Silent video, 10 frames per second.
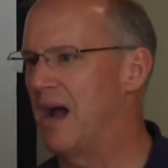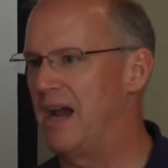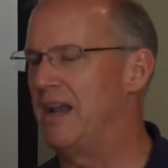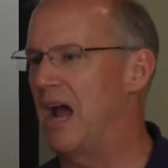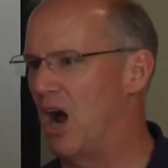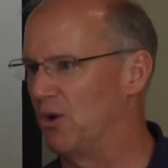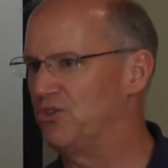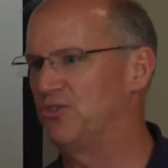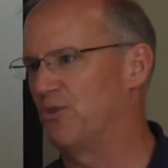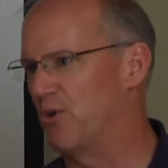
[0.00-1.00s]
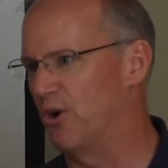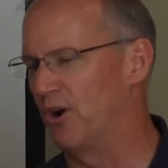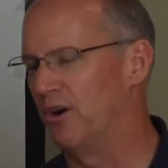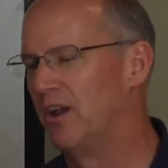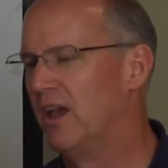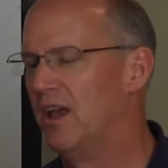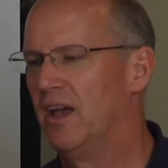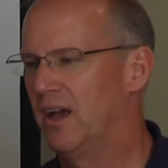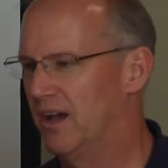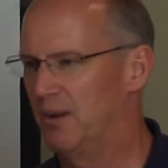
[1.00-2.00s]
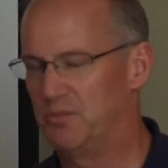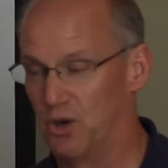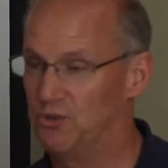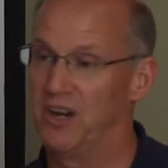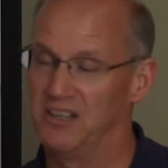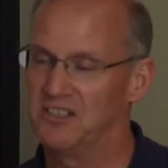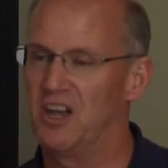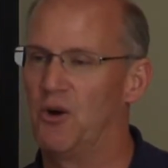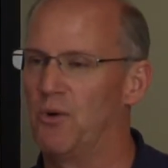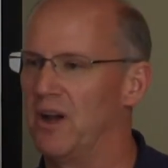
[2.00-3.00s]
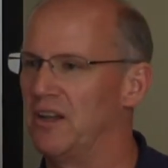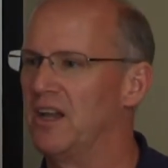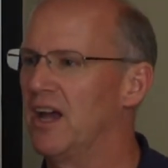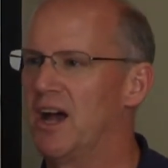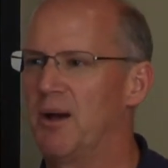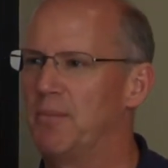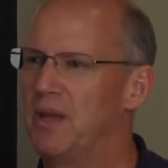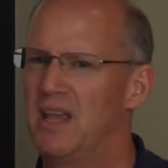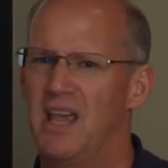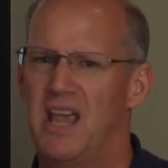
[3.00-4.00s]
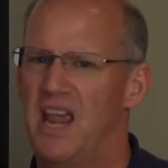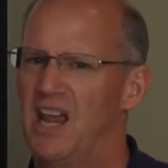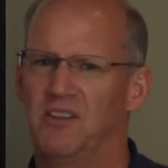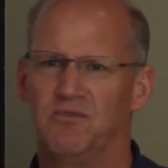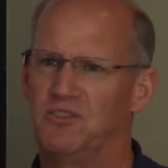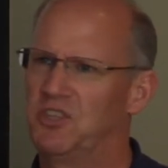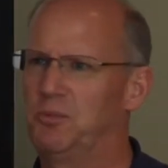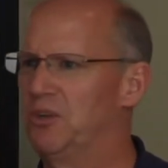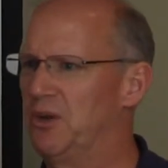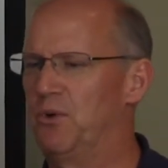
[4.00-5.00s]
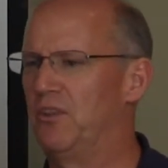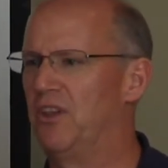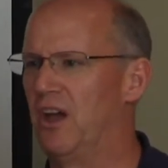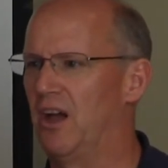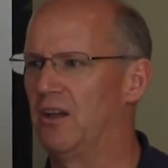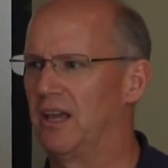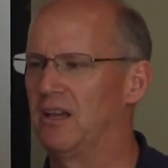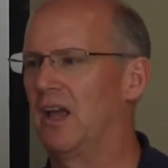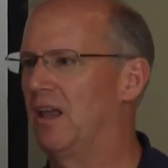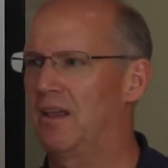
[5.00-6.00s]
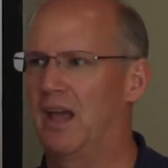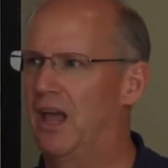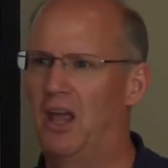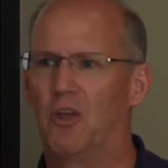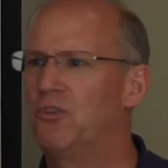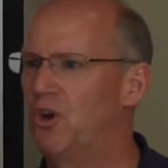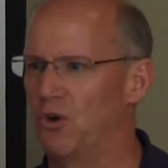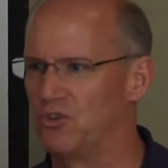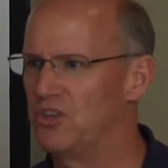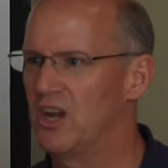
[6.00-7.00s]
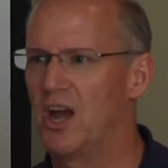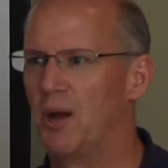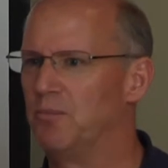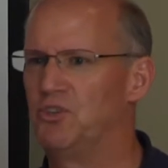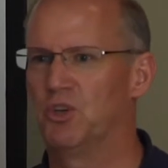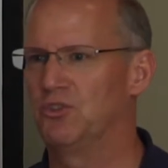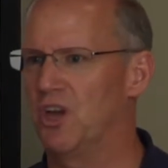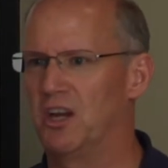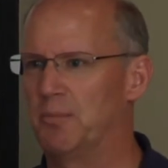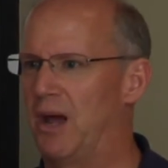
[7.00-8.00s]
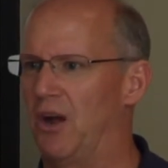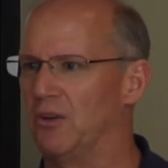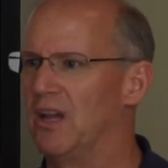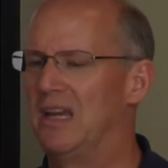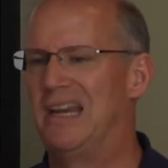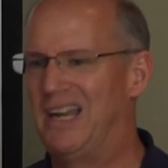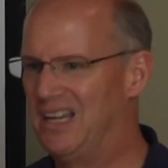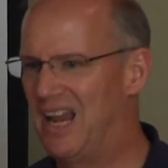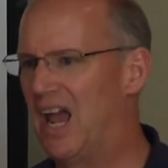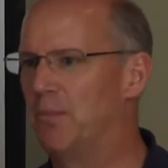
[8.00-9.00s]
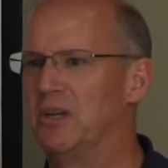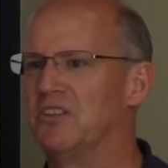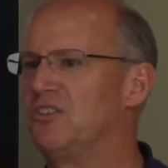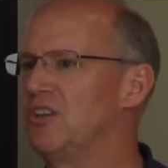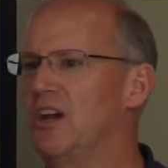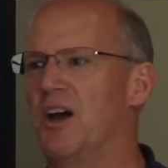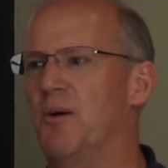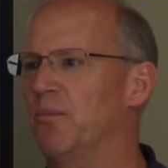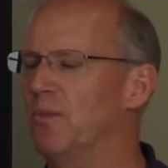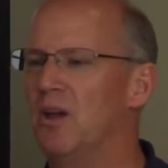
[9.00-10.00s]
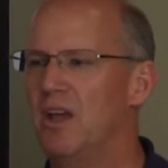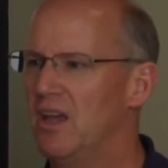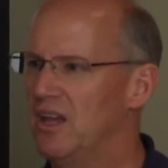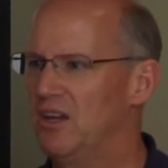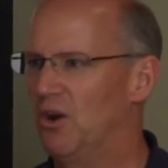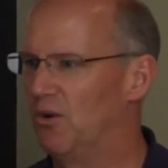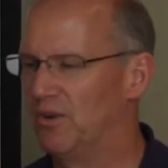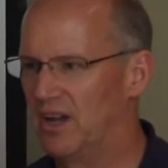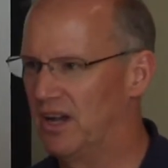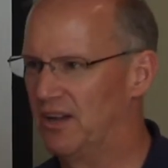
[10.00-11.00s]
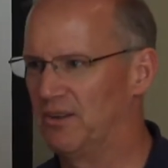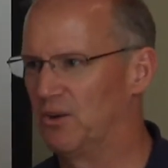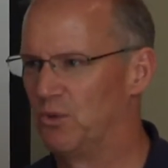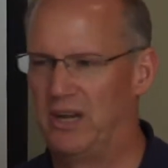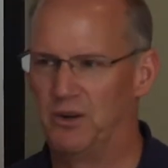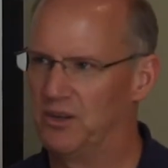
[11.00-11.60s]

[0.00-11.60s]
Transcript: buying a house or um, or trying to sell one. Um, and similarly with uh, like a, a, health coach, um, she'll talk about eating habits, um, you know, uh,